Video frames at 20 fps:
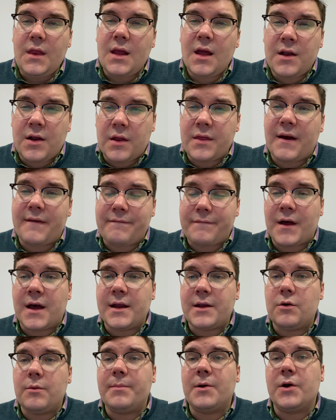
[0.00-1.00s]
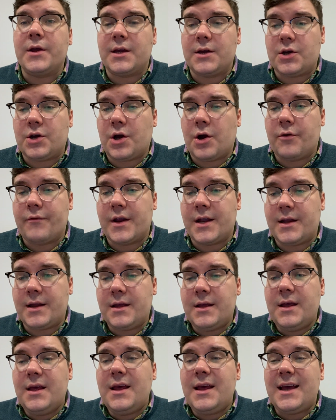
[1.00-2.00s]
And on that final point, current,
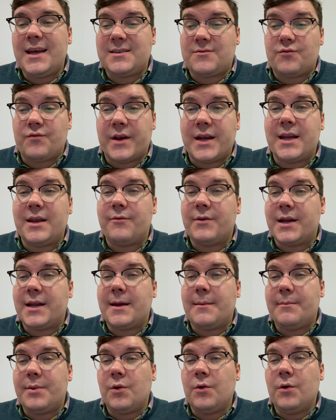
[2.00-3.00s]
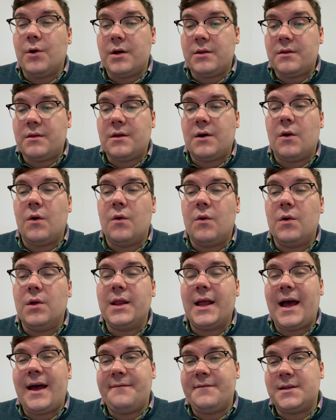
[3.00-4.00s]
it's really, really important that
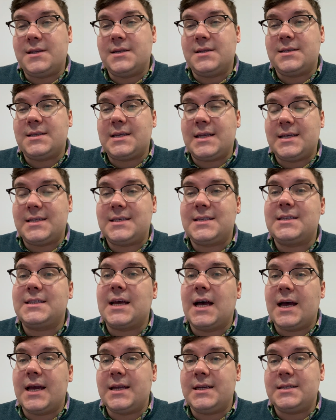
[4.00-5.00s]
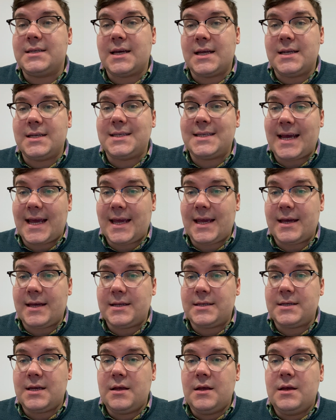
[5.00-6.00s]
all evidence is signed and
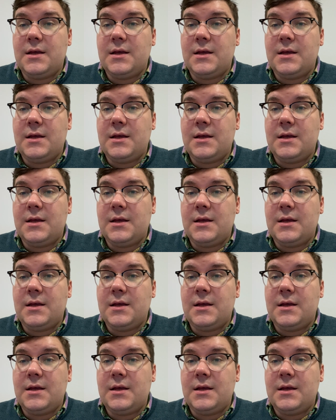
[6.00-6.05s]
dated